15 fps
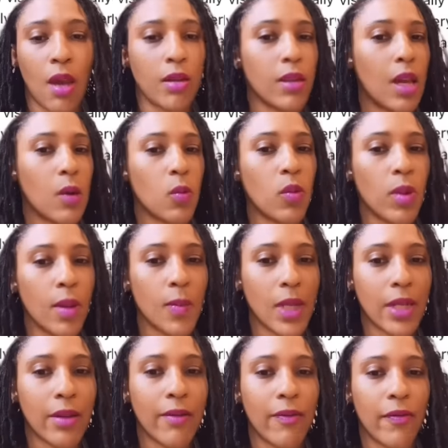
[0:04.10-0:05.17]
that
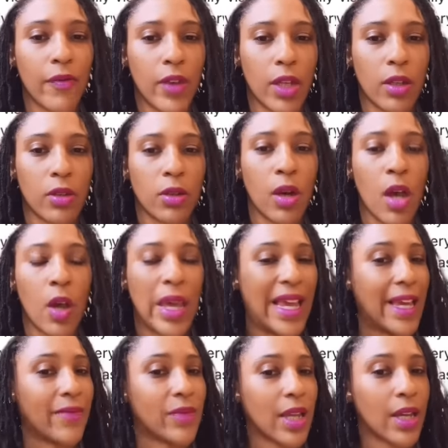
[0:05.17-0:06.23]
women feel
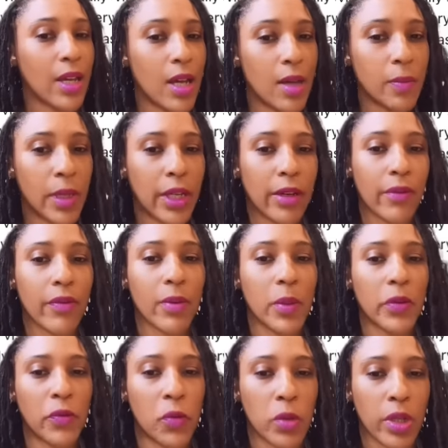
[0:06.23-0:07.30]
if they come here from
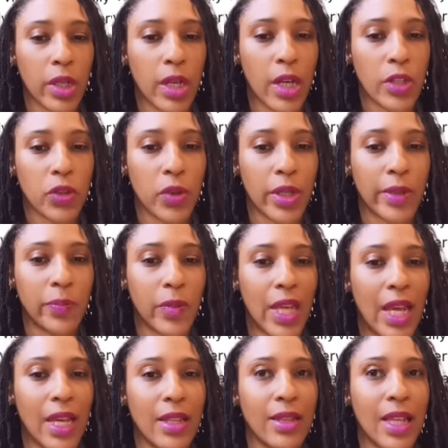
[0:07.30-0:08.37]
a foreign country
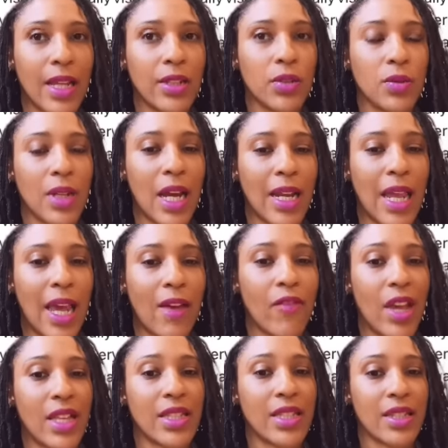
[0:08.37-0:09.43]
and they do not have
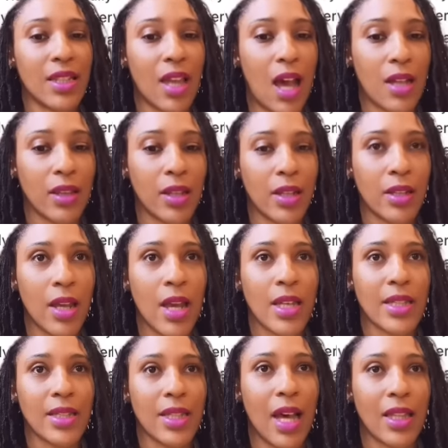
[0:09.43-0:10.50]
a solid,
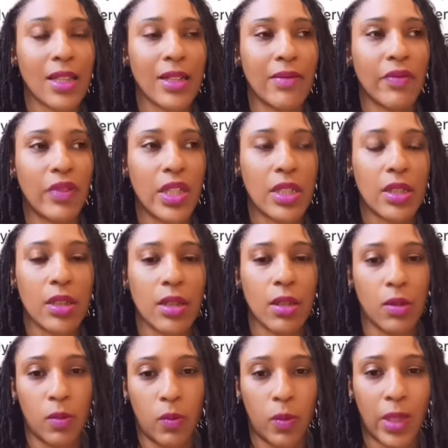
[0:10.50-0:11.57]
solid
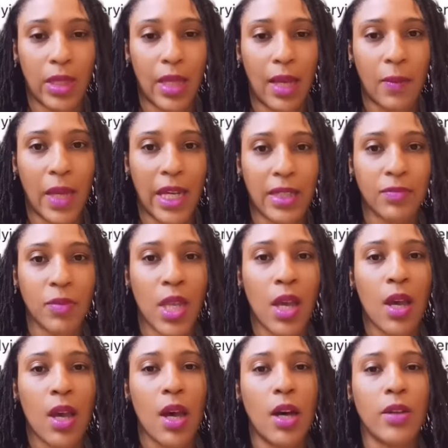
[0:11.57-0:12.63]
visa with a man.
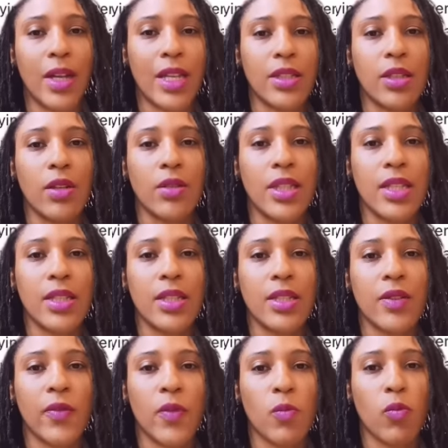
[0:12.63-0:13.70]
Okay, so this
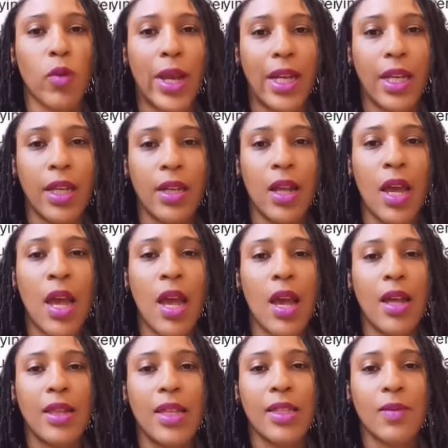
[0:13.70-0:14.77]
is from Reddit.
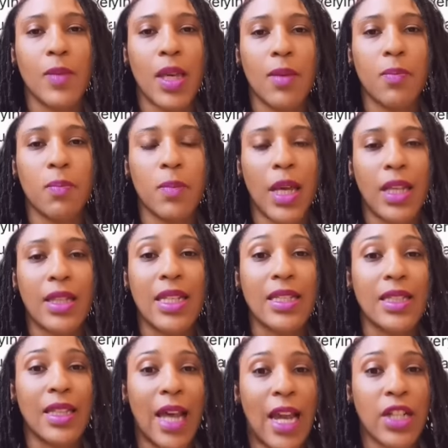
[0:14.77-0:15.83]
This man made
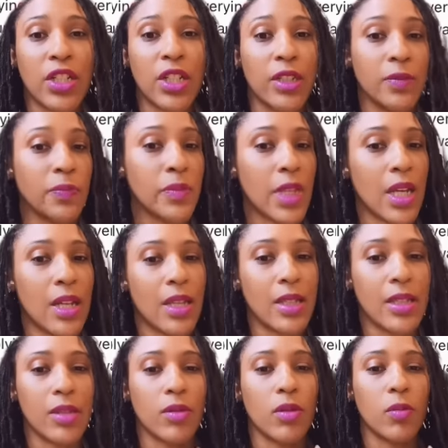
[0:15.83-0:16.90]
this last year.
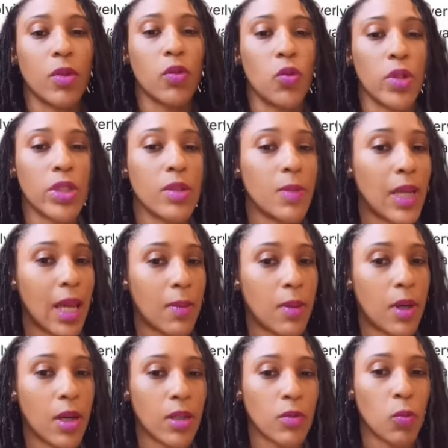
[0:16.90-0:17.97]
This is going to be a
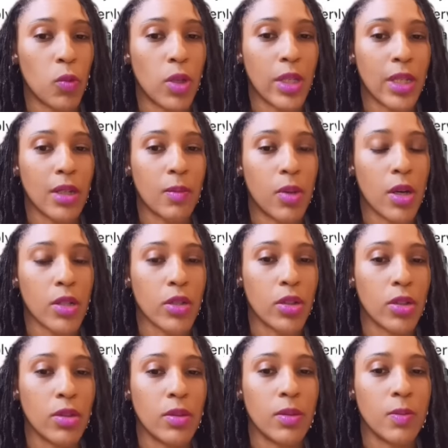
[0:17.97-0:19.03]
part one and a part
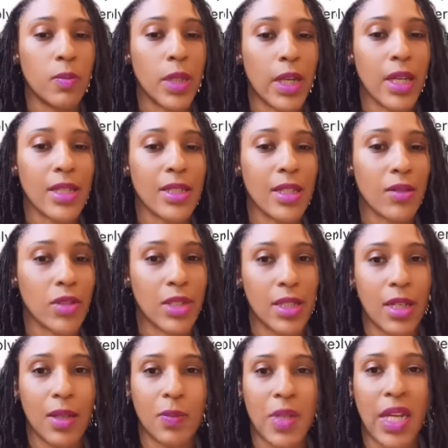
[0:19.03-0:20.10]
two because there is
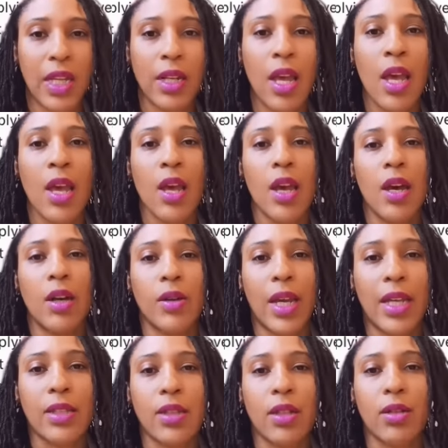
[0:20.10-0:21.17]
an update.
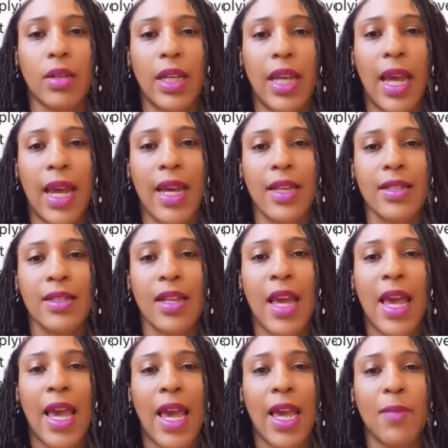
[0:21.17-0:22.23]
Okay, so he asked,
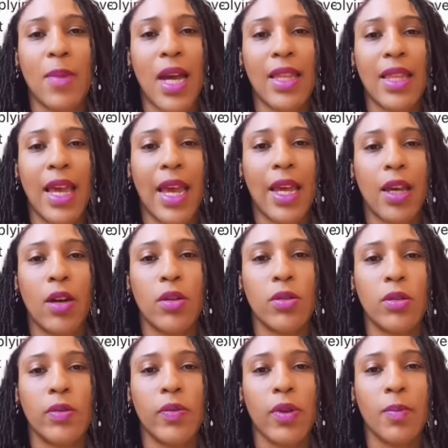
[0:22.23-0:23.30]
am I the
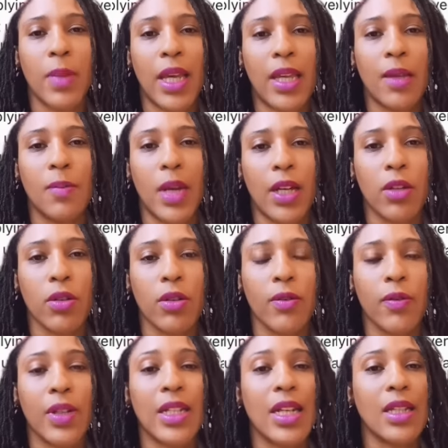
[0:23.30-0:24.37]
a-hole for making my
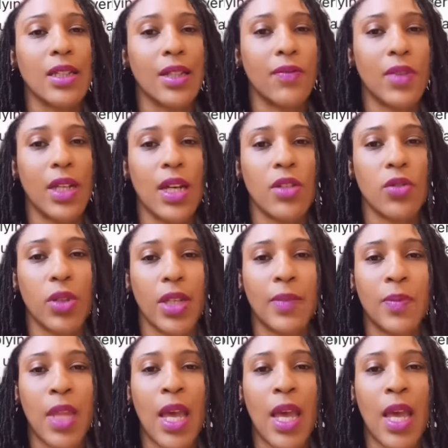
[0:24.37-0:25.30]
girlfriend leave the country?